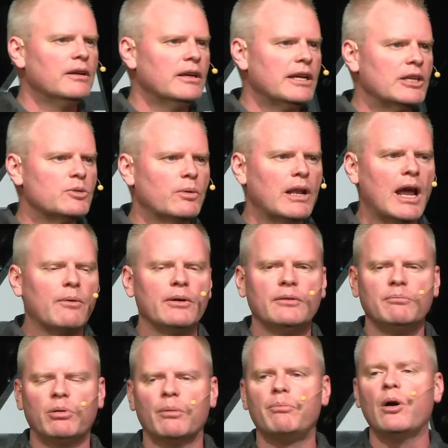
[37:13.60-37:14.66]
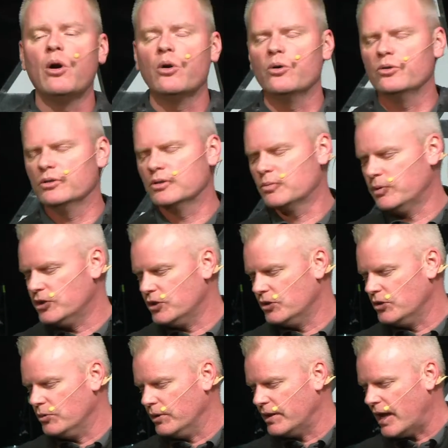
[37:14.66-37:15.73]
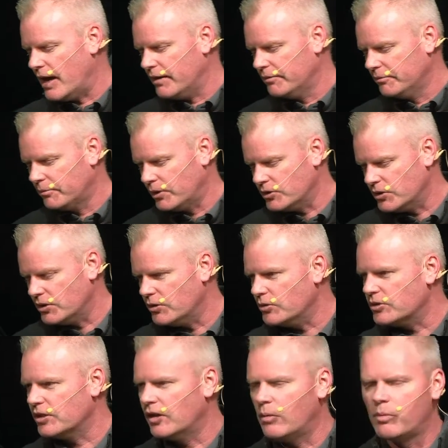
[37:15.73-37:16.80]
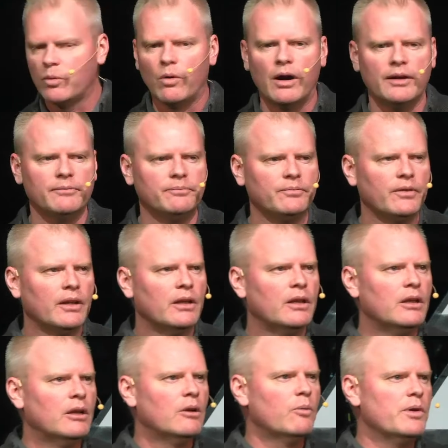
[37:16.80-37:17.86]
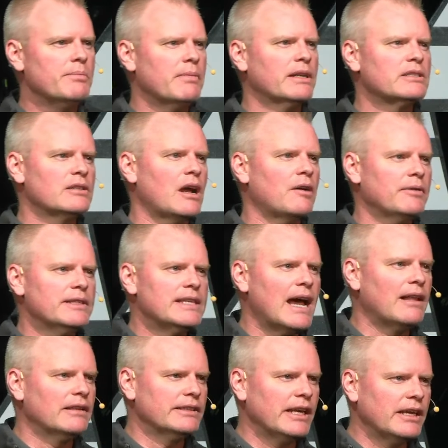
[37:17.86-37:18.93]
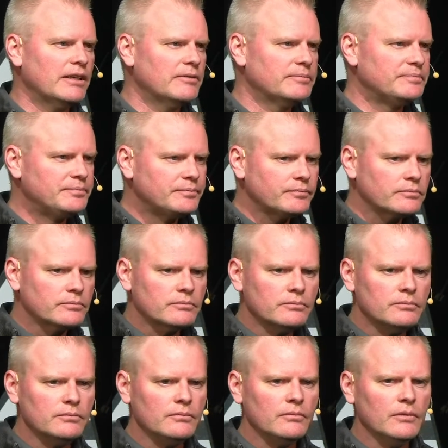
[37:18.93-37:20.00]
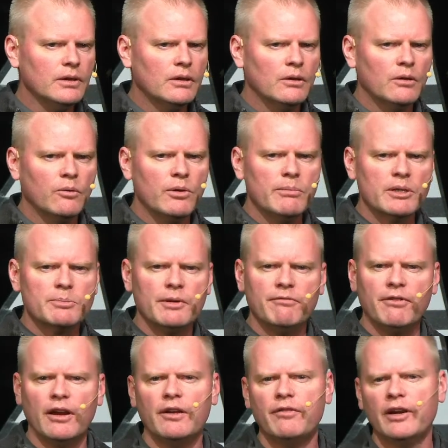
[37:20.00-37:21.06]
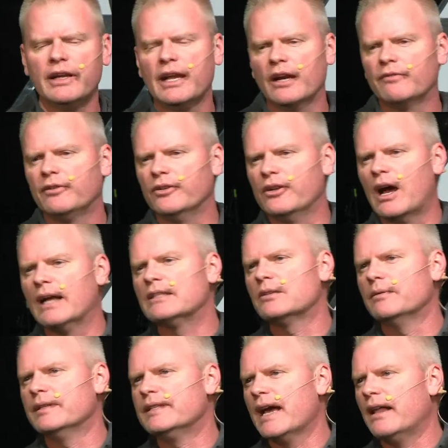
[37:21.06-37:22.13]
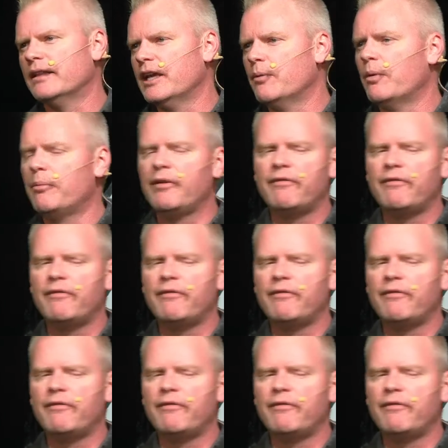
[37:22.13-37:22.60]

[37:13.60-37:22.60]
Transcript: here's what I would propose we should do with that persecution. Number one, we must not retaliate. We must be very, very careful not to retaliate. When we